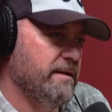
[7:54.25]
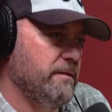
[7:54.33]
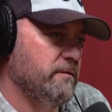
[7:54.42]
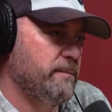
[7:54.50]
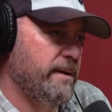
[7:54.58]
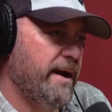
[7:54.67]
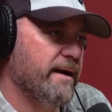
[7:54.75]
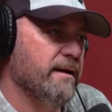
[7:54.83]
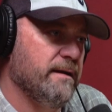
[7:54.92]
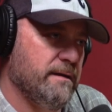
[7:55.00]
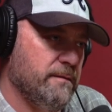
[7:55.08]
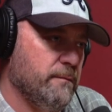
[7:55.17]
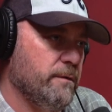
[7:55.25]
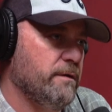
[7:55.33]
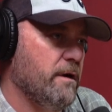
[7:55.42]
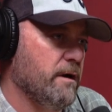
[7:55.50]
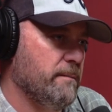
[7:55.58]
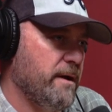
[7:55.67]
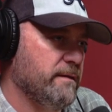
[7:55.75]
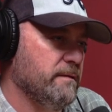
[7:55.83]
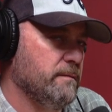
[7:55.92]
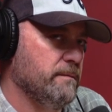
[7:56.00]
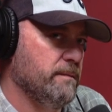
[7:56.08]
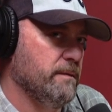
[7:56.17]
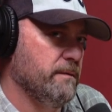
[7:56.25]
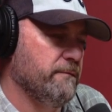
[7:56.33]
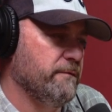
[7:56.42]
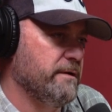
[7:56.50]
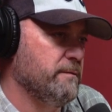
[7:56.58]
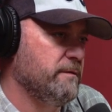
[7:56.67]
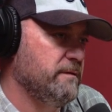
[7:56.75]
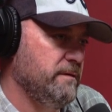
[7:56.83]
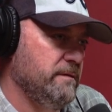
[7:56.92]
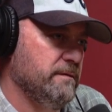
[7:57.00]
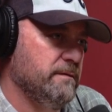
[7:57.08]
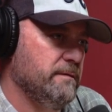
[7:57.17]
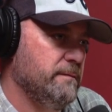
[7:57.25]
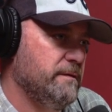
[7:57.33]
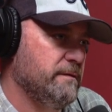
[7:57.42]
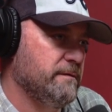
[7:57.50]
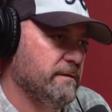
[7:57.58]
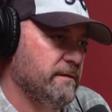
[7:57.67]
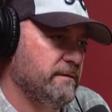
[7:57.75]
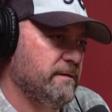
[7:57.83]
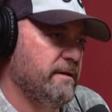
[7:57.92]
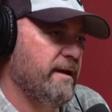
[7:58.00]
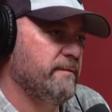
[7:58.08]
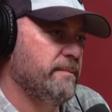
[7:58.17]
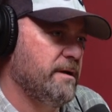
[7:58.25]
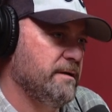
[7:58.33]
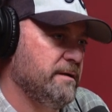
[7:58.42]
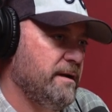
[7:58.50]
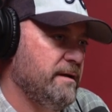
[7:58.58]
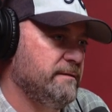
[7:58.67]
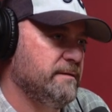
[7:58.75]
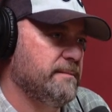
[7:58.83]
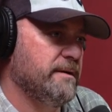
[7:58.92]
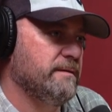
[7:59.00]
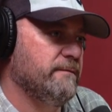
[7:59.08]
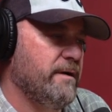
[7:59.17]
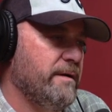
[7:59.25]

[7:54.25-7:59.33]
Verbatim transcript: it goes back again. We talk about the the frequency that we okay. discussed in the last podcast okay. about the